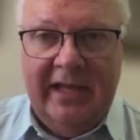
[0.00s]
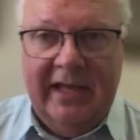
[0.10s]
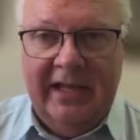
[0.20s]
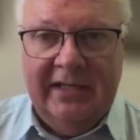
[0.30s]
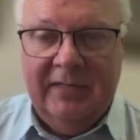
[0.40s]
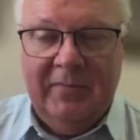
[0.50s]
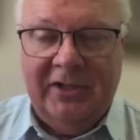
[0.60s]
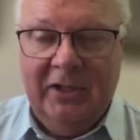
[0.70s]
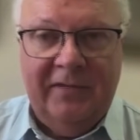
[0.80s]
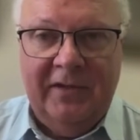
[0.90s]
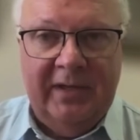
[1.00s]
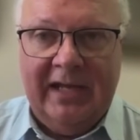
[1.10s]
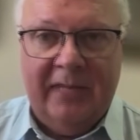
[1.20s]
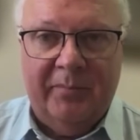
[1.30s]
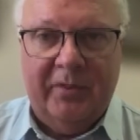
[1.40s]
And I don't think we
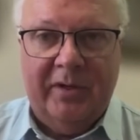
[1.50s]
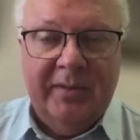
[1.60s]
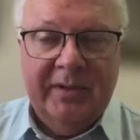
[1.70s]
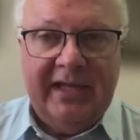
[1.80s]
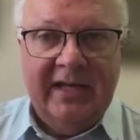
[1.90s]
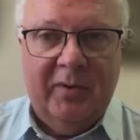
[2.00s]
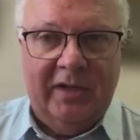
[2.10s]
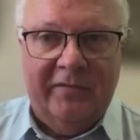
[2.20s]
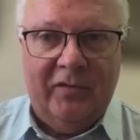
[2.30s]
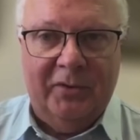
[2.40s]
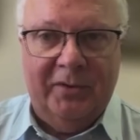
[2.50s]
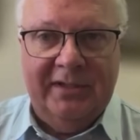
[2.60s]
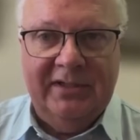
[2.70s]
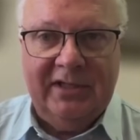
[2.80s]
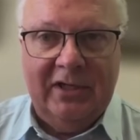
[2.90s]
can prohibit anybody from
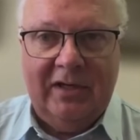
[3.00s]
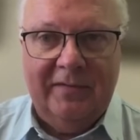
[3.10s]
doing so.